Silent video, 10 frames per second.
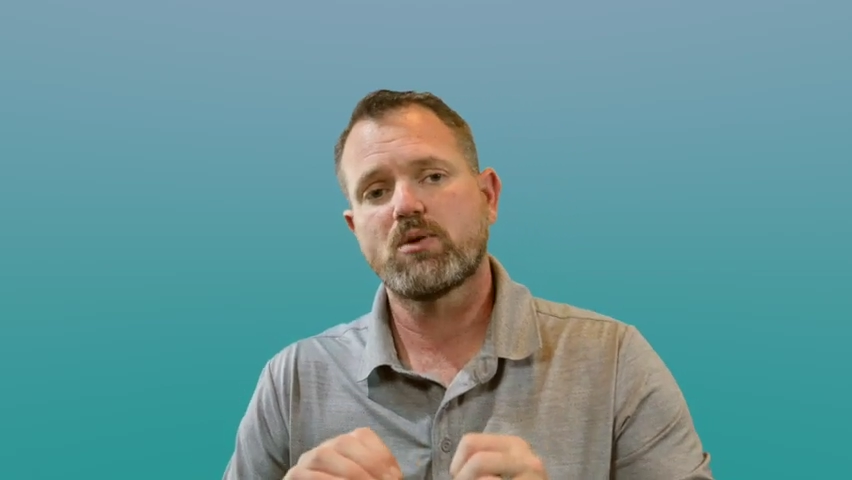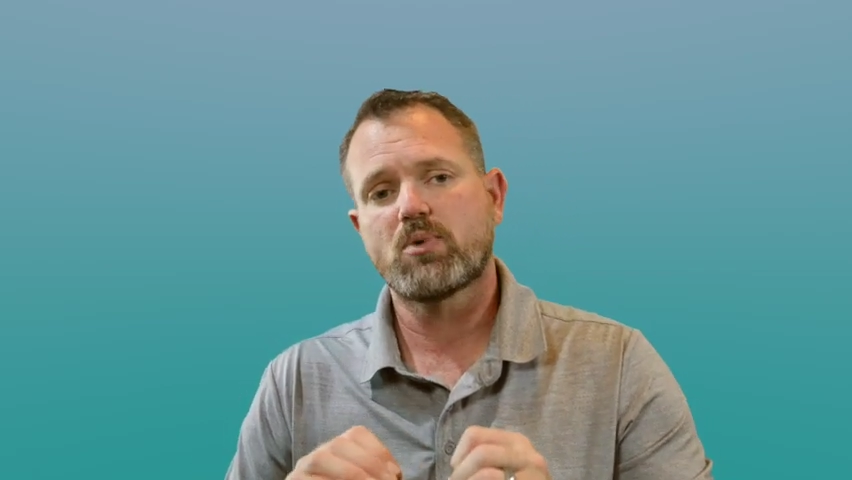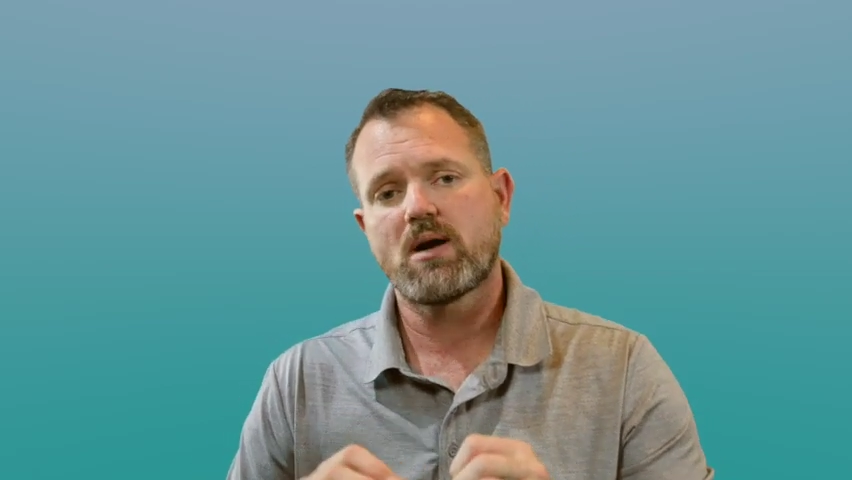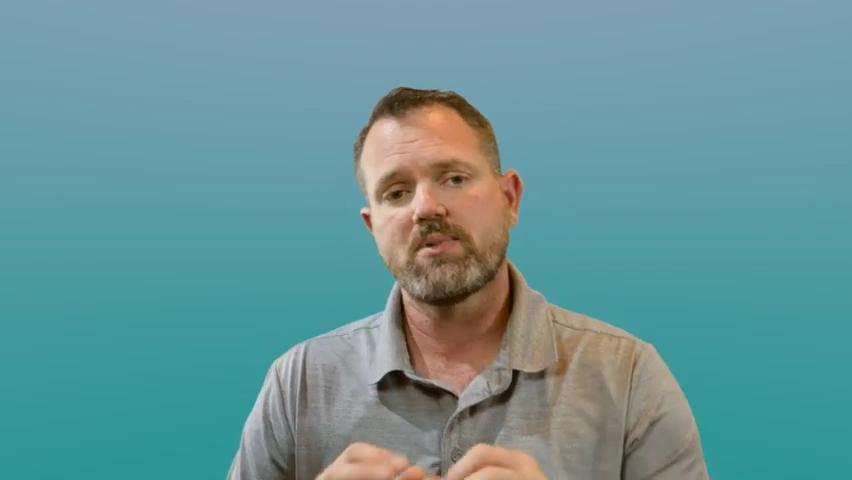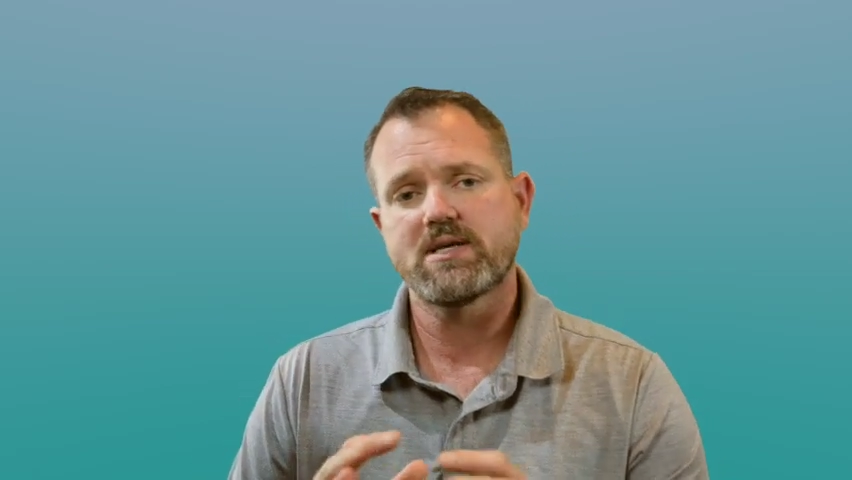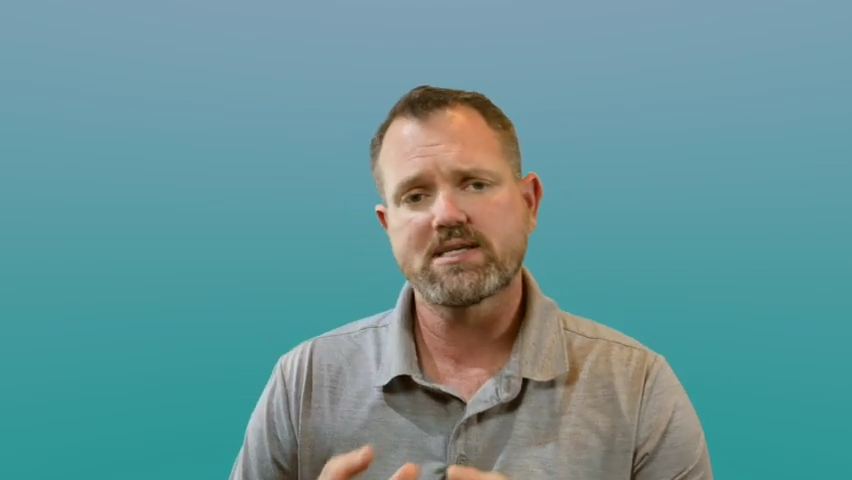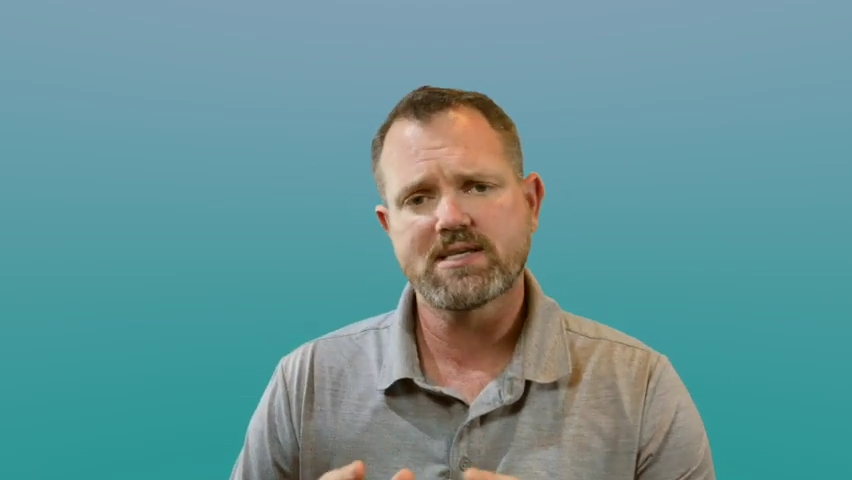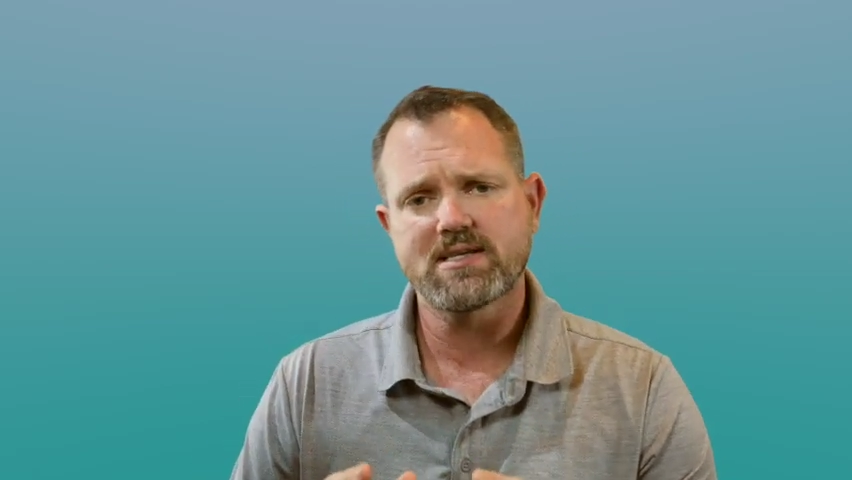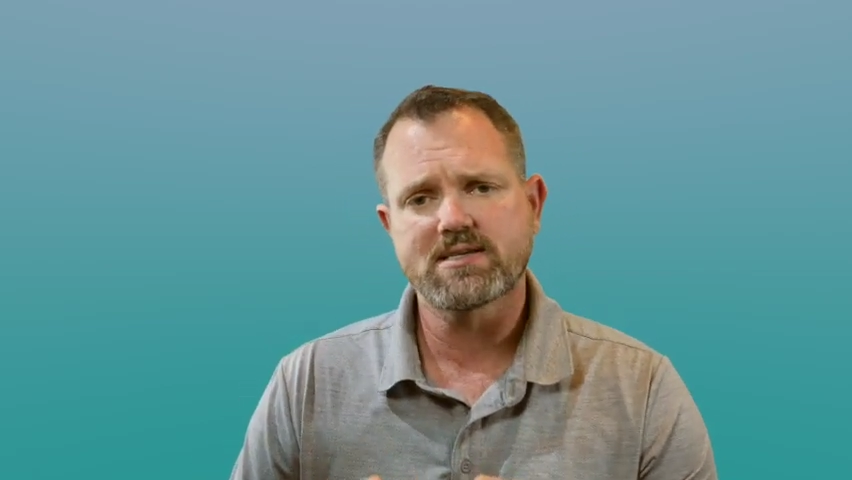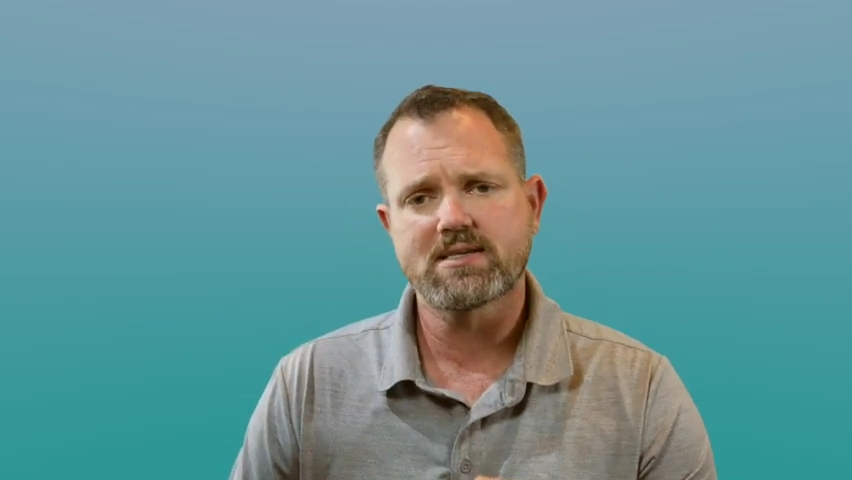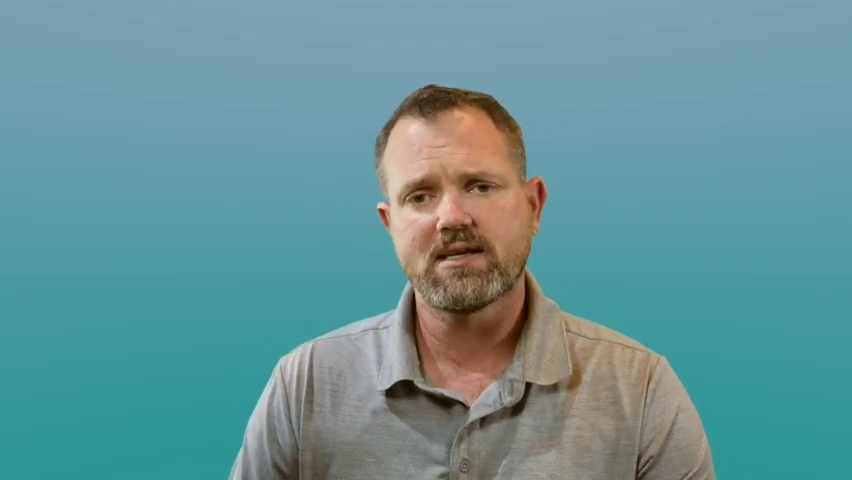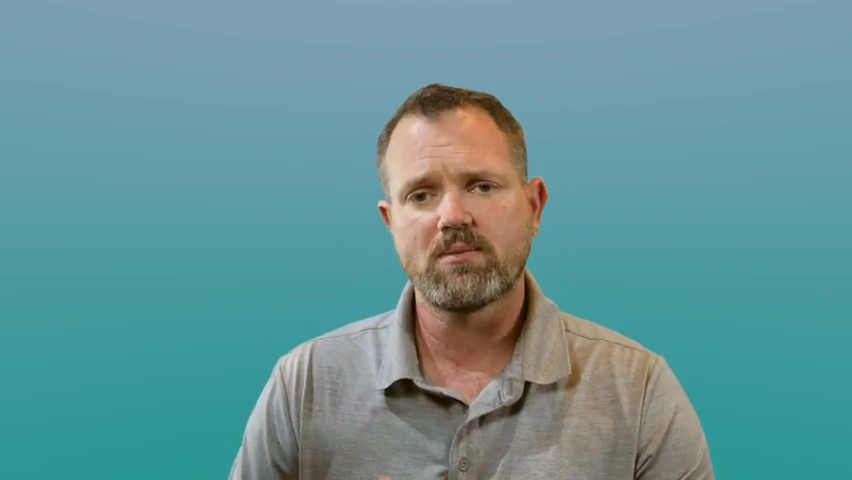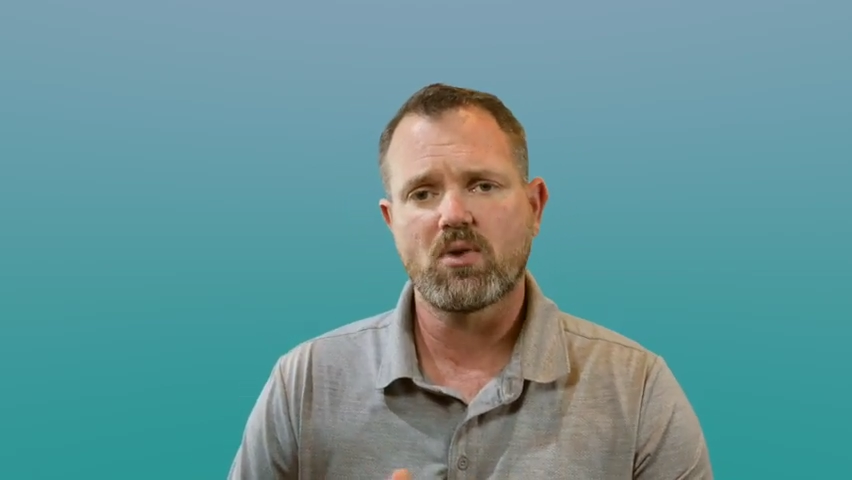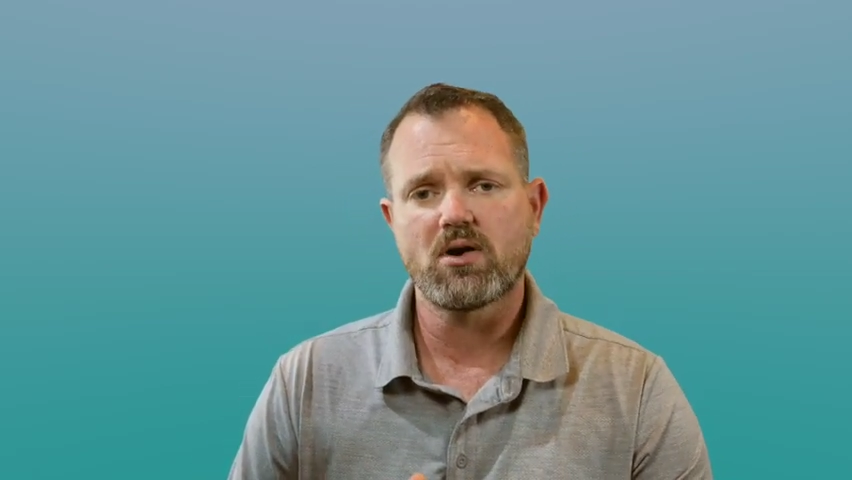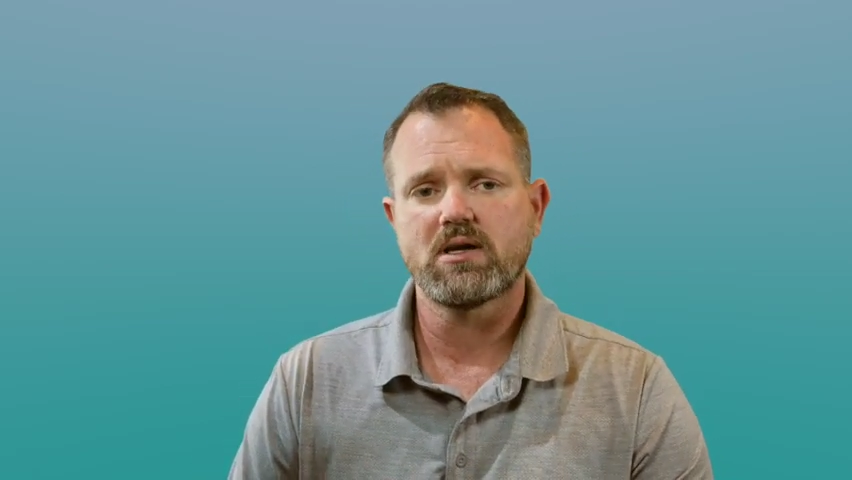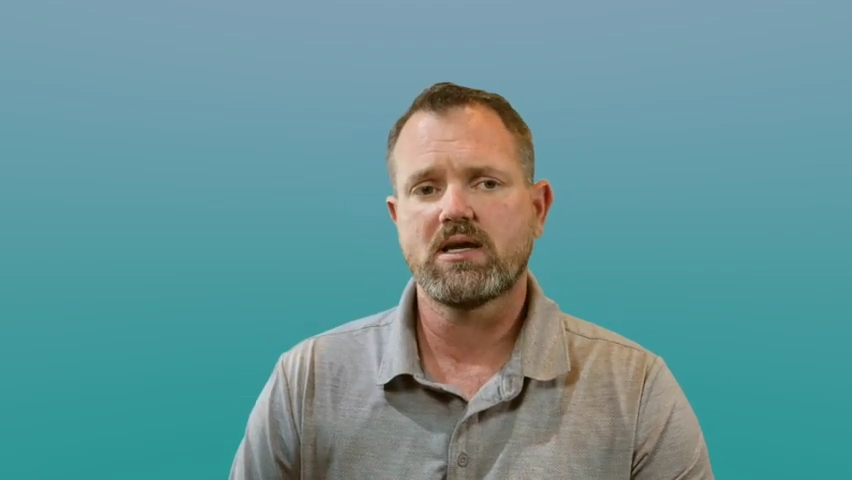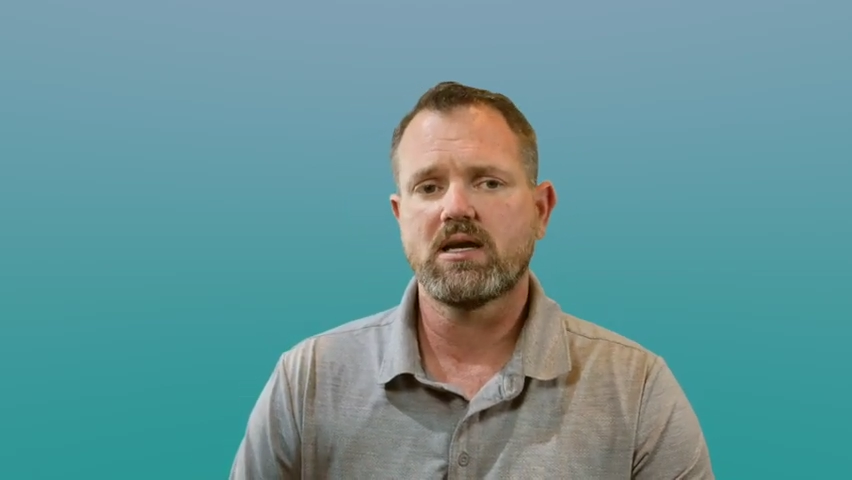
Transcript: your property sits in the market